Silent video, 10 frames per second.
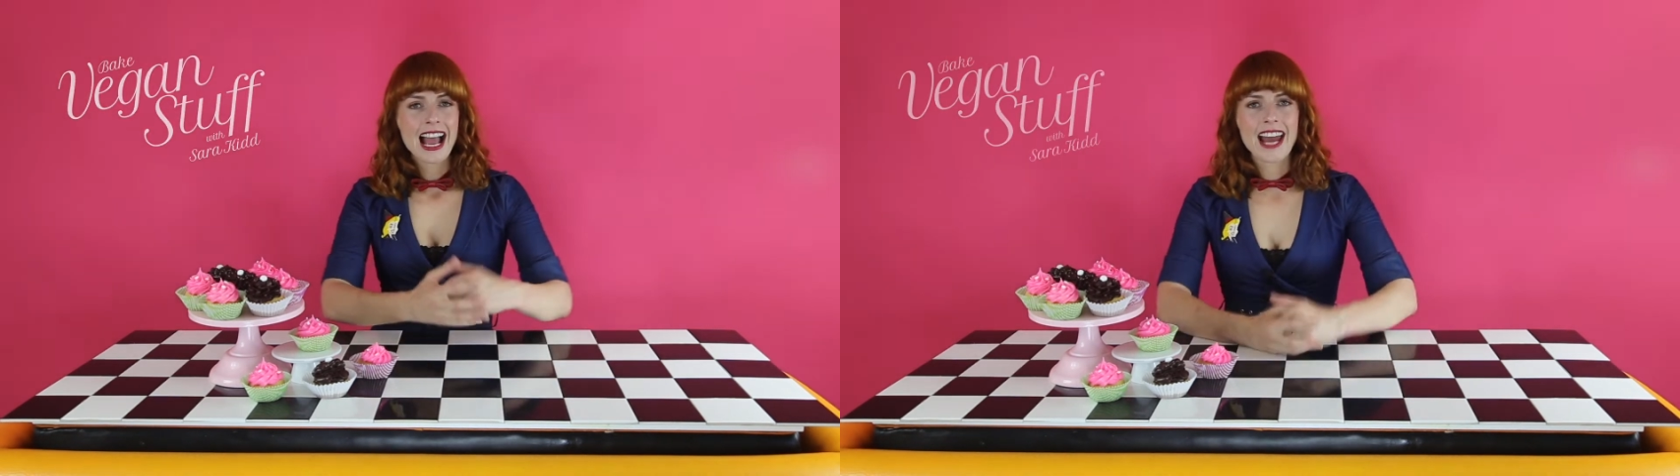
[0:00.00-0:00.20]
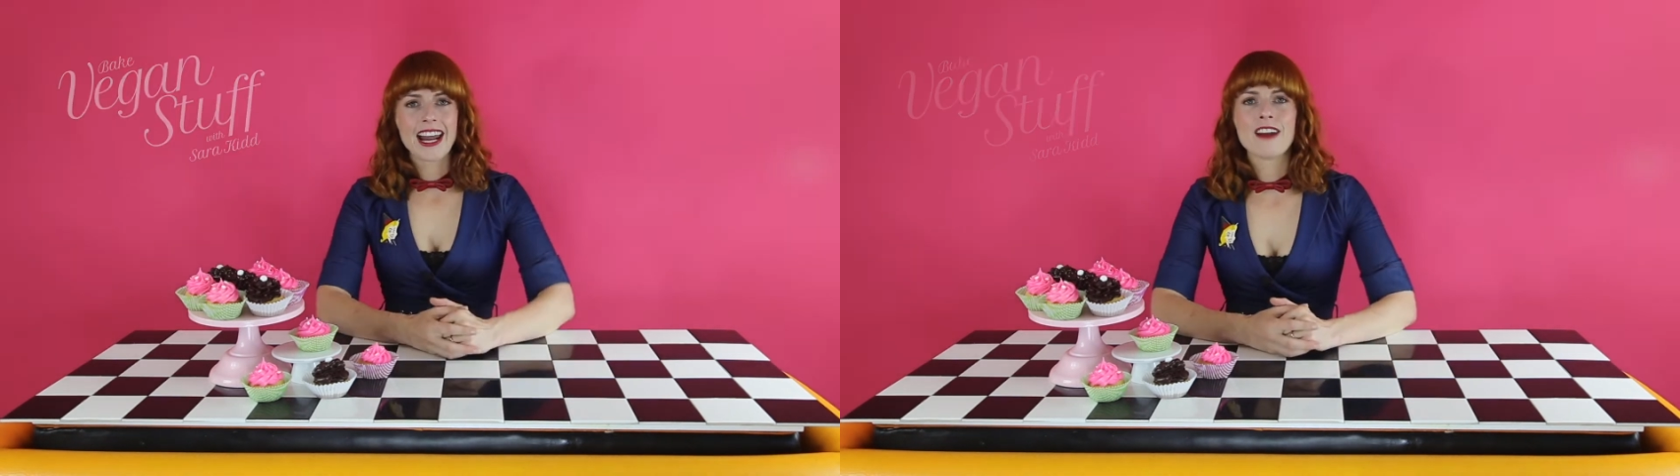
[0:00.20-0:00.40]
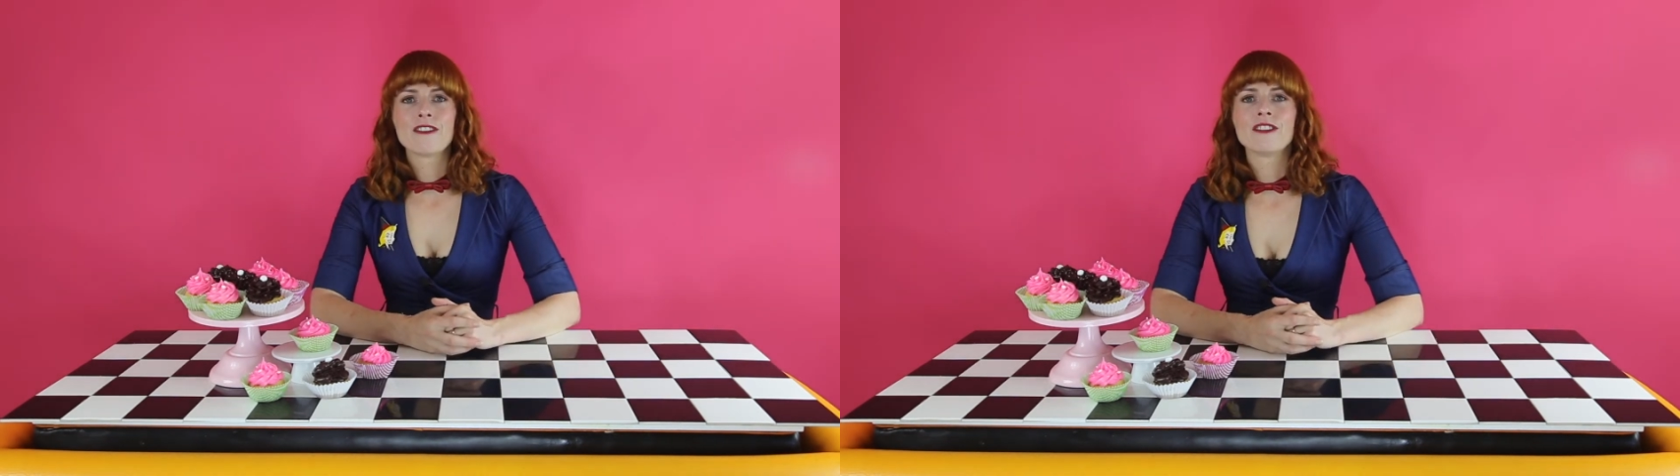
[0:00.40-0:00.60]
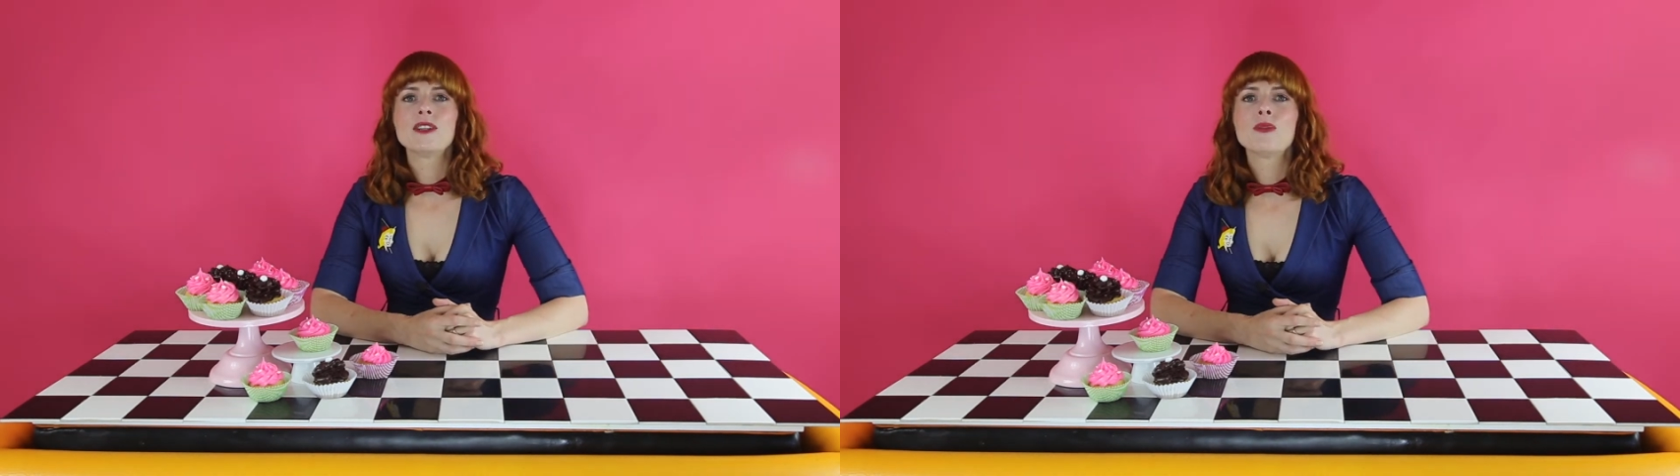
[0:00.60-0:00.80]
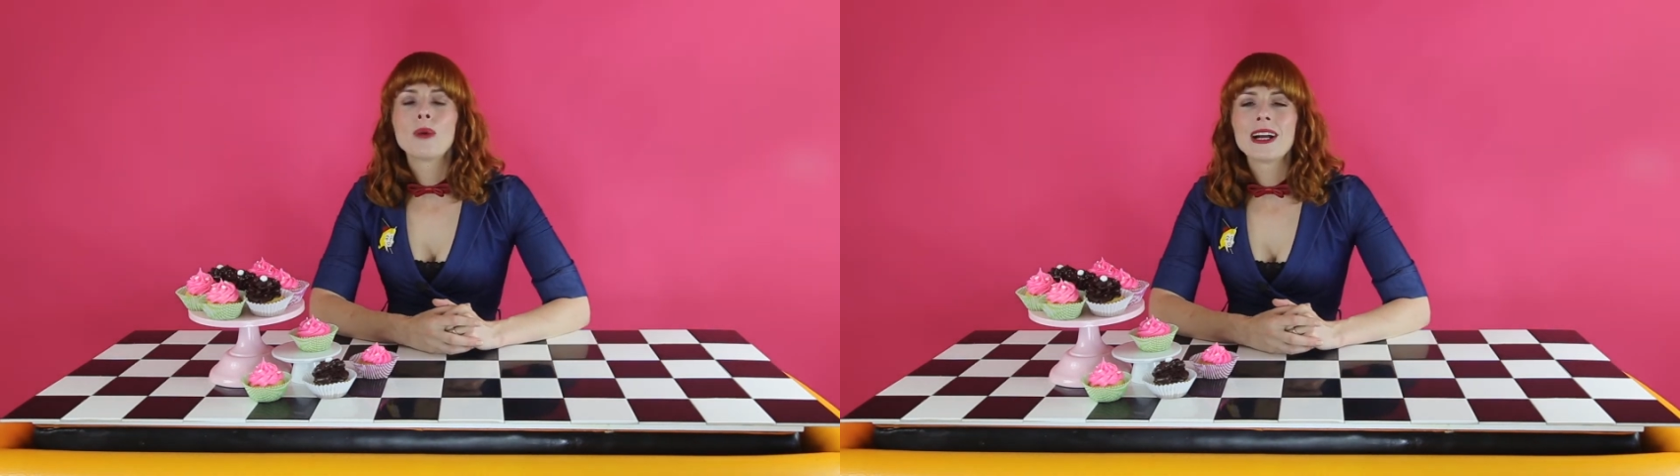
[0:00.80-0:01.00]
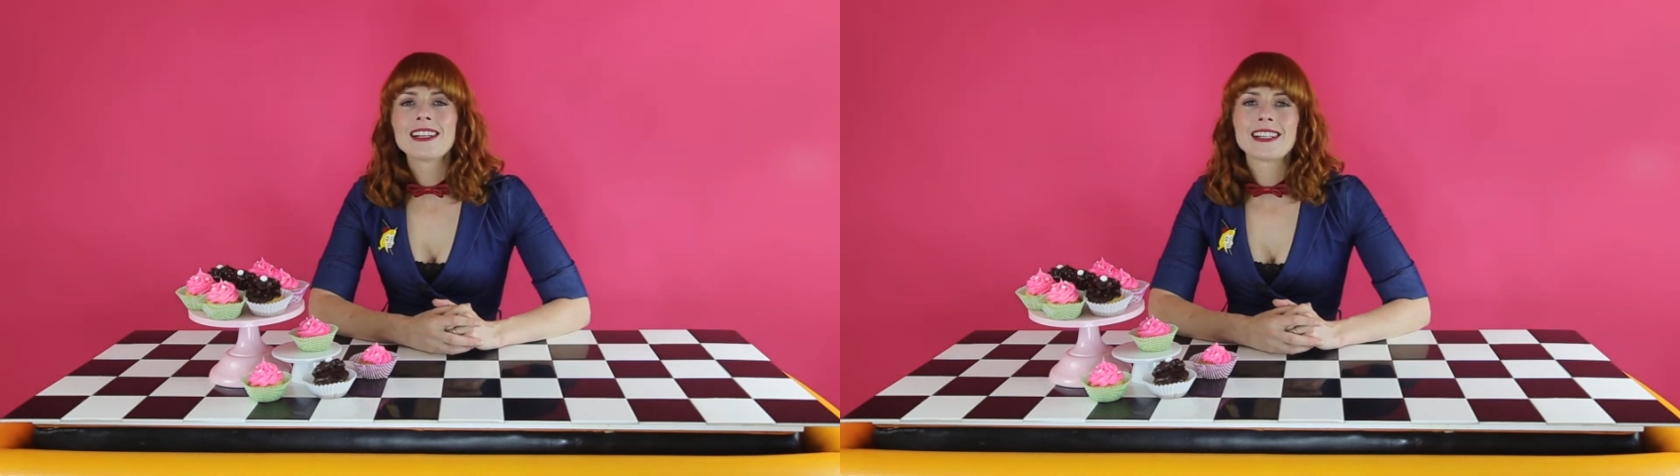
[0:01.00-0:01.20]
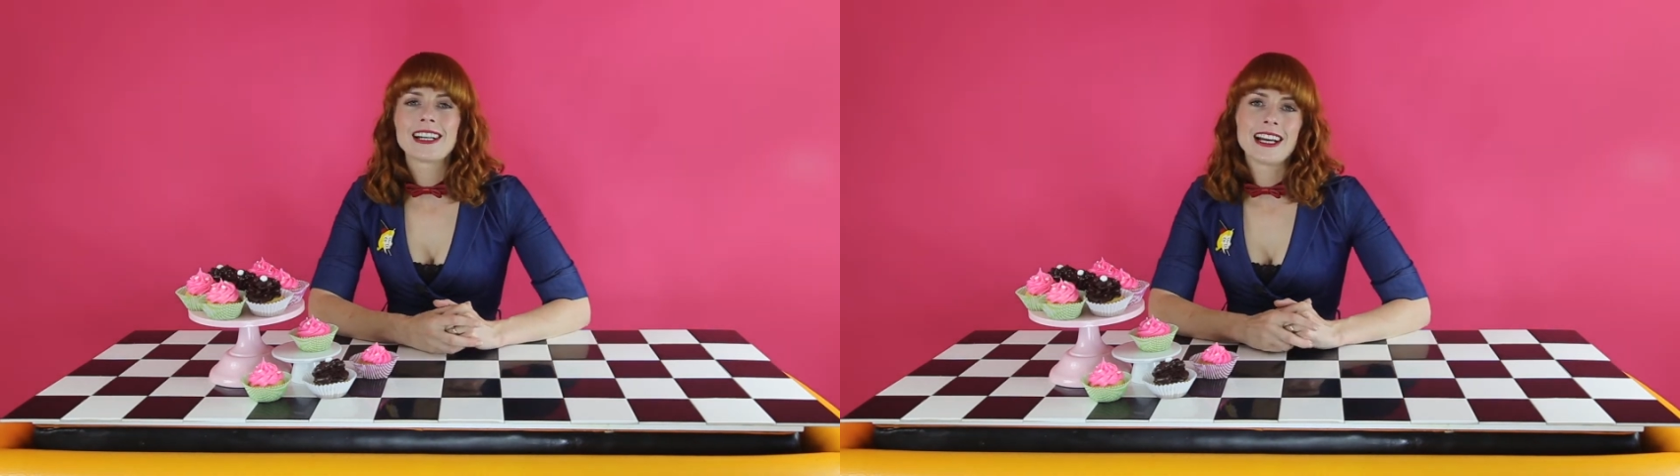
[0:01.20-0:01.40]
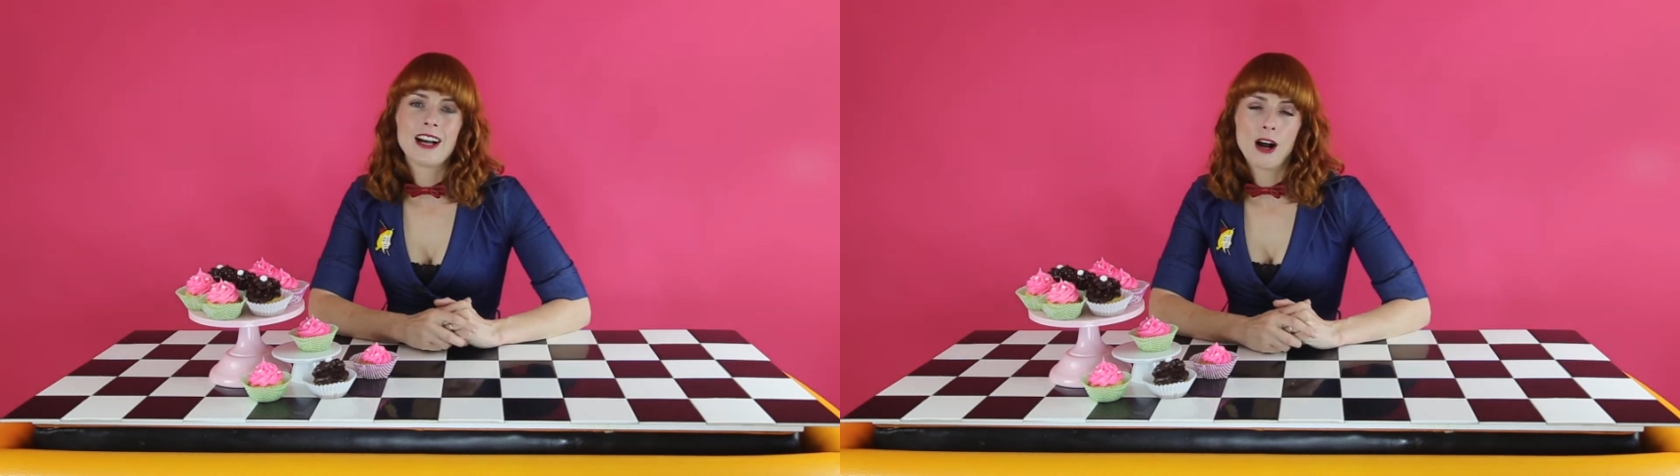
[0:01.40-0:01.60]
and every Wednesday